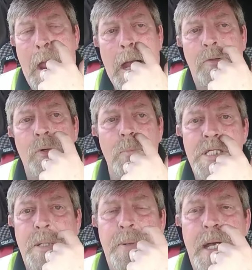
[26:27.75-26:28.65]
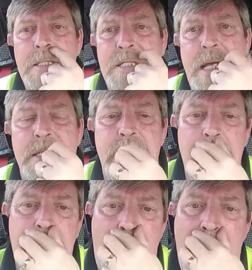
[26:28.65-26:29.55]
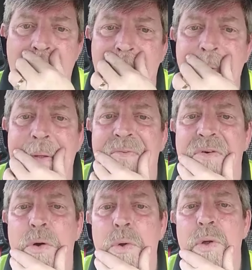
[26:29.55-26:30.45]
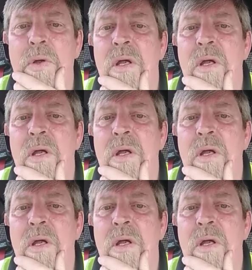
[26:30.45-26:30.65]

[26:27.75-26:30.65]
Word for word: And don't be surprised, as I said, if we fall out